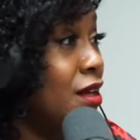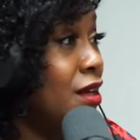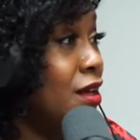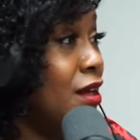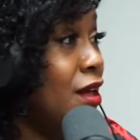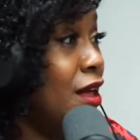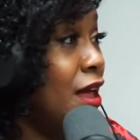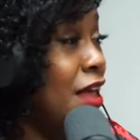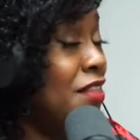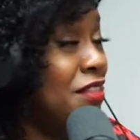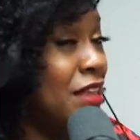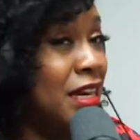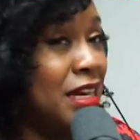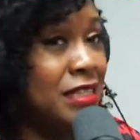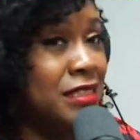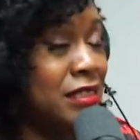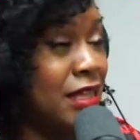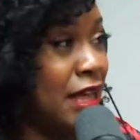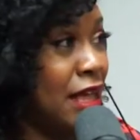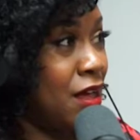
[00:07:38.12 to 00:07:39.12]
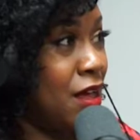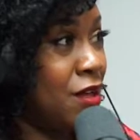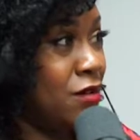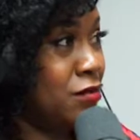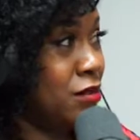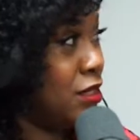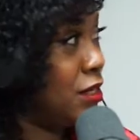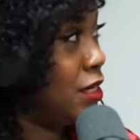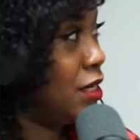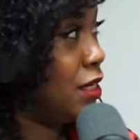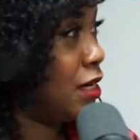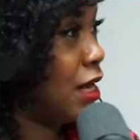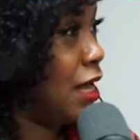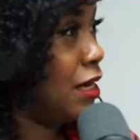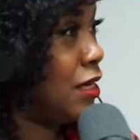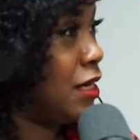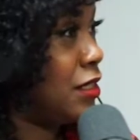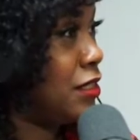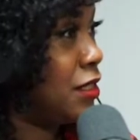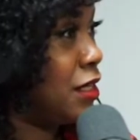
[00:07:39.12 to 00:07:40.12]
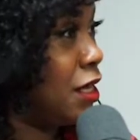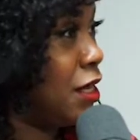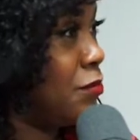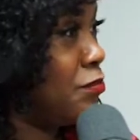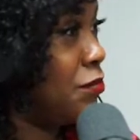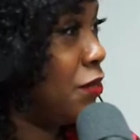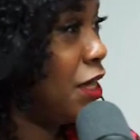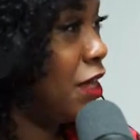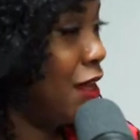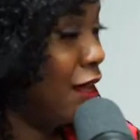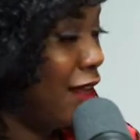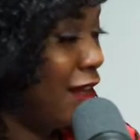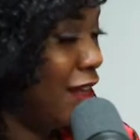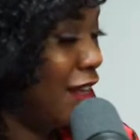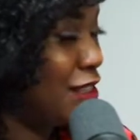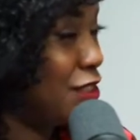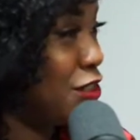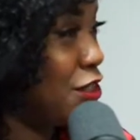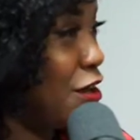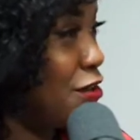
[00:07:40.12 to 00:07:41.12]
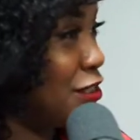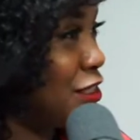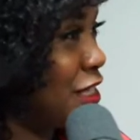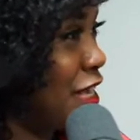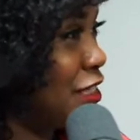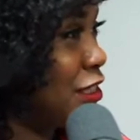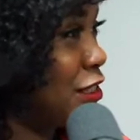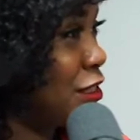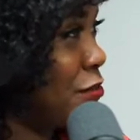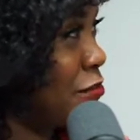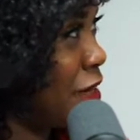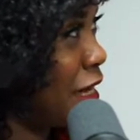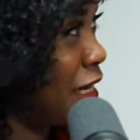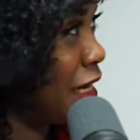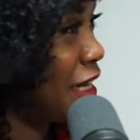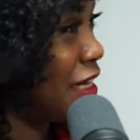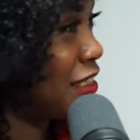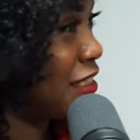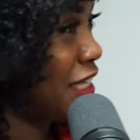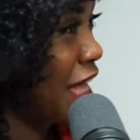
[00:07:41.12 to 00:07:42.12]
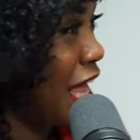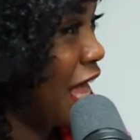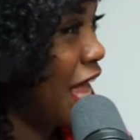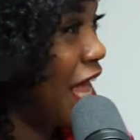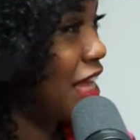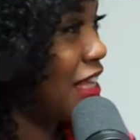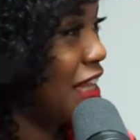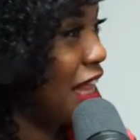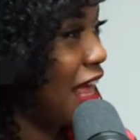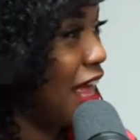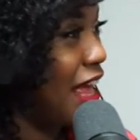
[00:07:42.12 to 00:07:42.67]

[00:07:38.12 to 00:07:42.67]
And then it's like, oh, shit, I need to start setting some money aside. Like,